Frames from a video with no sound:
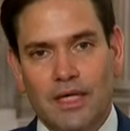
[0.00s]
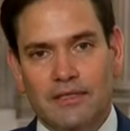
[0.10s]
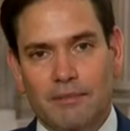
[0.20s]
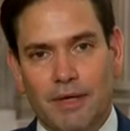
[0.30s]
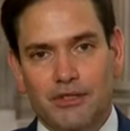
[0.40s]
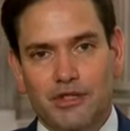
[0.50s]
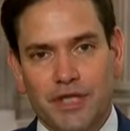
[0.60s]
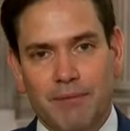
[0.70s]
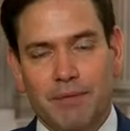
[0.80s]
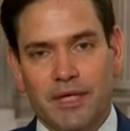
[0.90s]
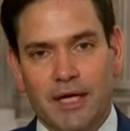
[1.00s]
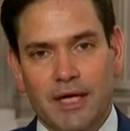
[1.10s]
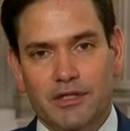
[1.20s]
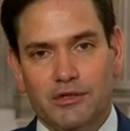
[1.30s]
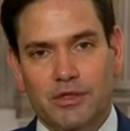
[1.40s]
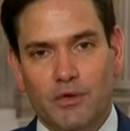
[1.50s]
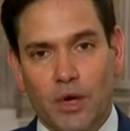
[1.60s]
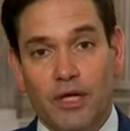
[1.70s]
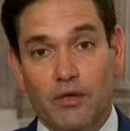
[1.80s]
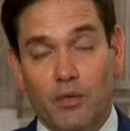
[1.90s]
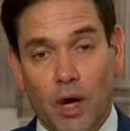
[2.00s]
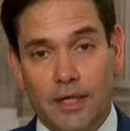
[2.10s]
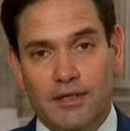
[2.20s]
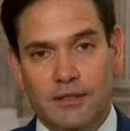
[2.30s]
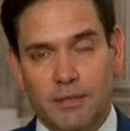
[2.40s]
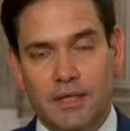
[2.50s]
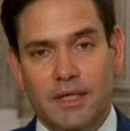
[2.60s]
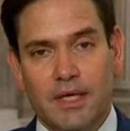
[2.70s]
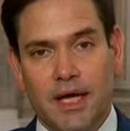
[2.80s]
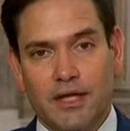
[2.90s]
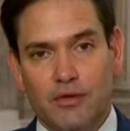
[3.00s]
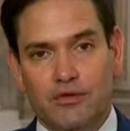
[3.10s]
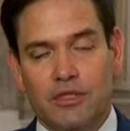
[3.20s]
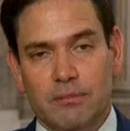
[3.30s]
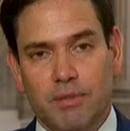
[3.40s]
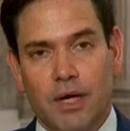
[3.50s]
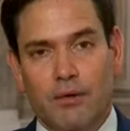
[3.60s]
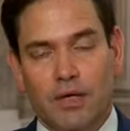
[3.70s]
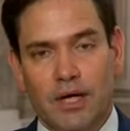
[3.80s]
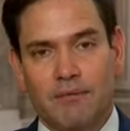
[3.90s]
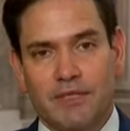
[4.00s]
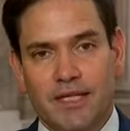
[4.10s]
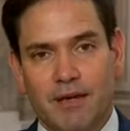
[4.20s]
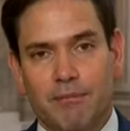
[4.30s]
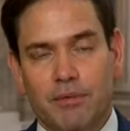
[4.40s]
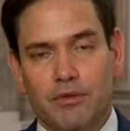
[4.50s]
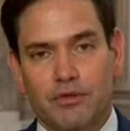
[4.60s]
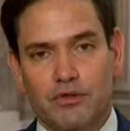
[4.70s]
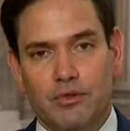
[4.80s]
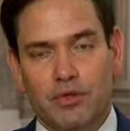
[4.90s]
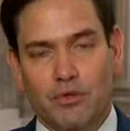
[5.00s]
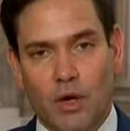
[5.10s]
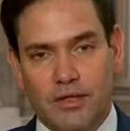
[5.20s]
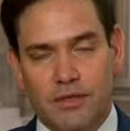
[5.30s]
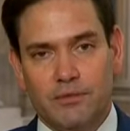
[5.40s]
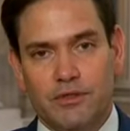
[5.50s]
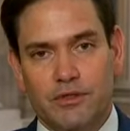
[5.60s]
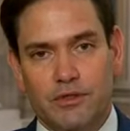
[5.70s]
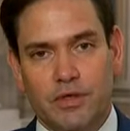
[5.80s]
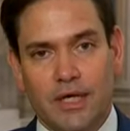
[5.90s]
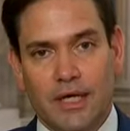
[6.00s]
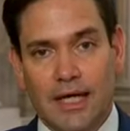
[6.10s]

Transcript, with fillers: It's about shaping a country the way you want it to be and using the power of government to get people to do what you want them to do.